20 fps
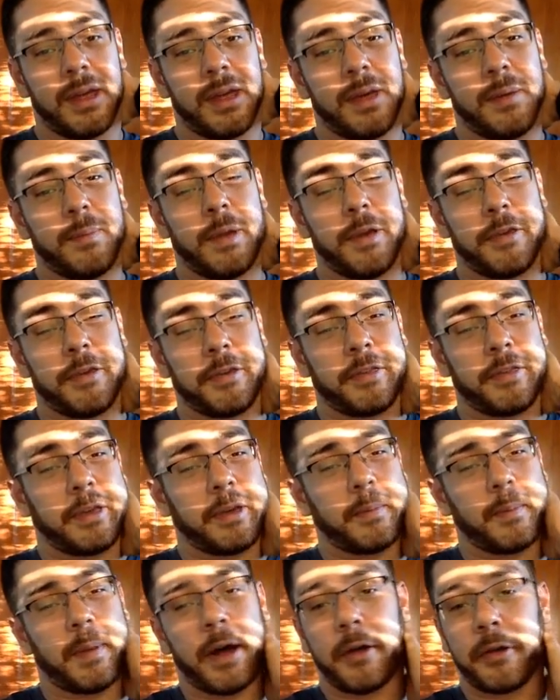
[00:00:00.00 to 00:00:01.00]
basically
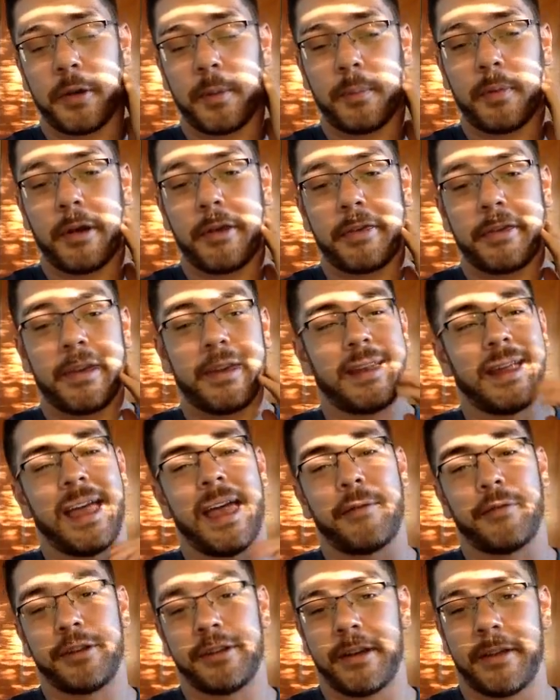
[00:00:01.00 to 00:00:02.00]
compile your press kit. I
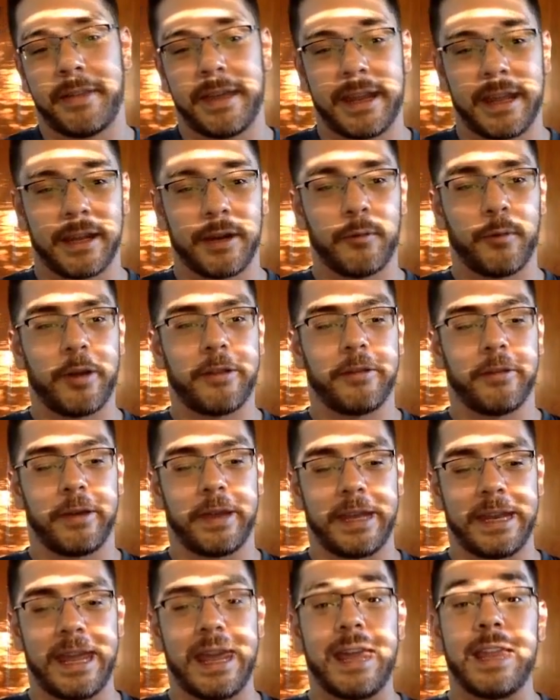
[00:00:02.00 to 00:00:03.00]
haven't done that. I'm going to wait till I
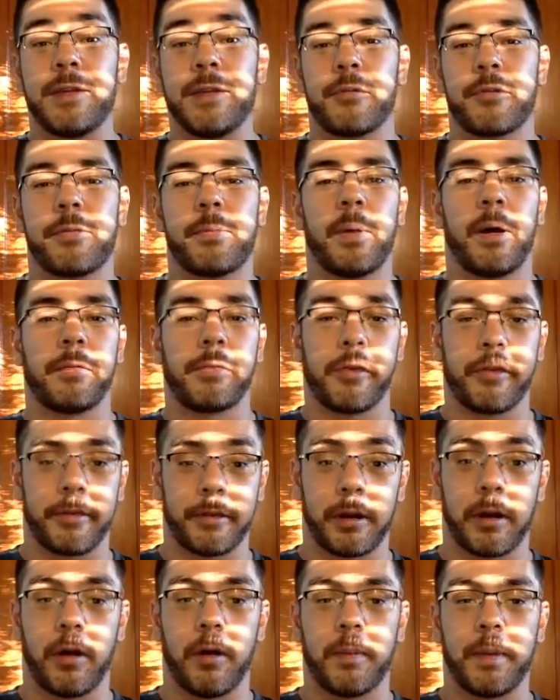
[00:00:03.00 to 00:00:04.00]
get any responses
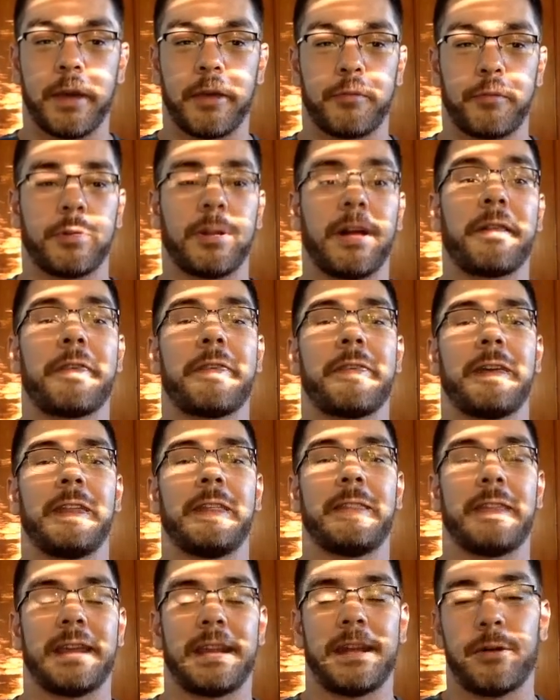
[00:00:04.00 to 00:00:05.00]
at all because we're not
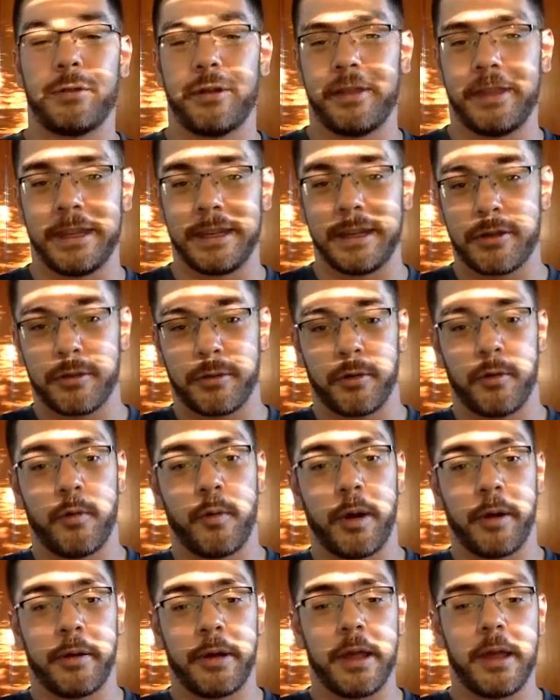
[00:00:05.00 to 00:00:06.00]
sending that out in the initial
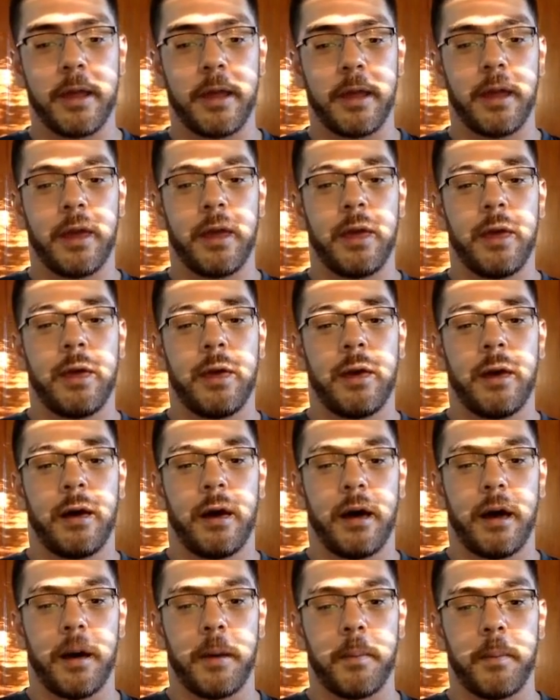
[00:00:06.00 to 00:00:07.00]
query.
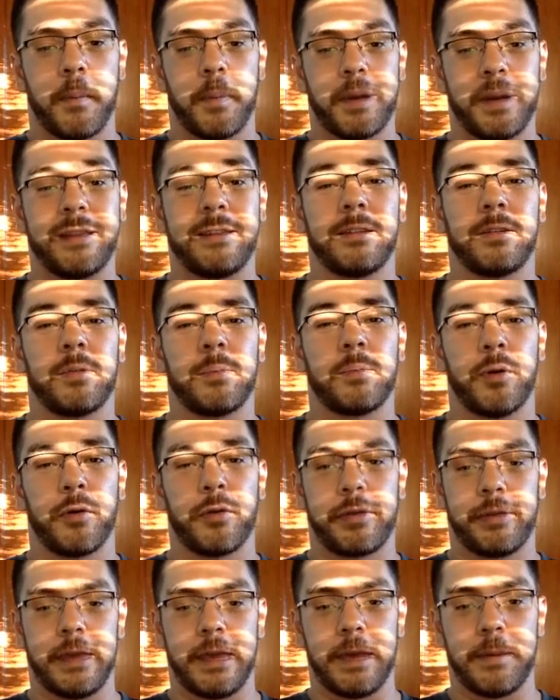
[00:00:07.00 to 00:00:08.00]
But I did
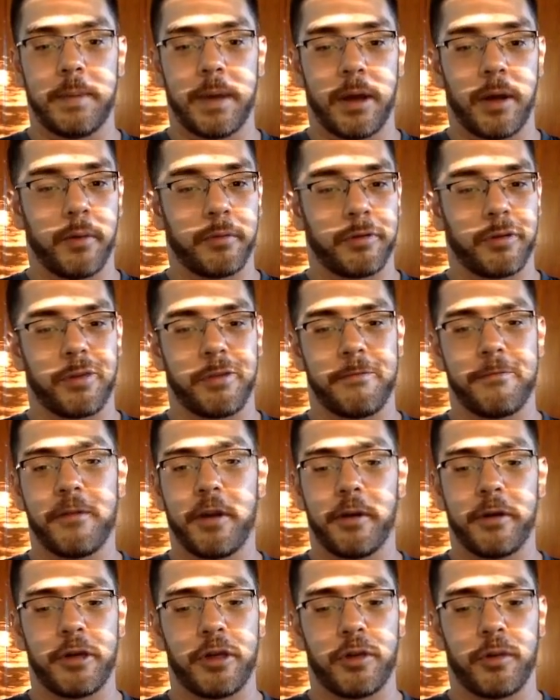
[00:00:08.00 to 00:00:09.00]
compose an email, which is
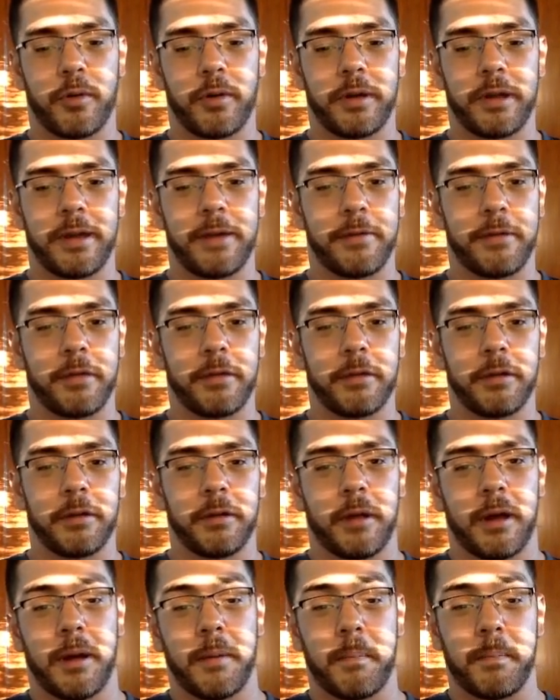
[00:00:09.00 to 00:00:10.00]
very short. He gives a
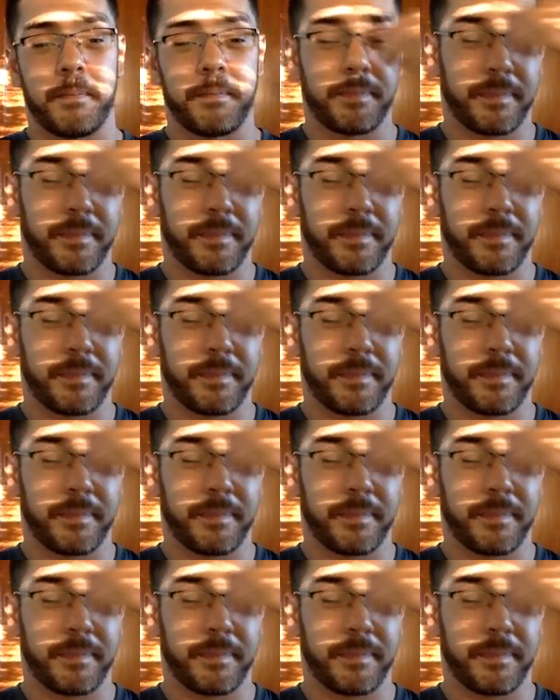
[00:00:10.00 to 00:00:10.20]
little a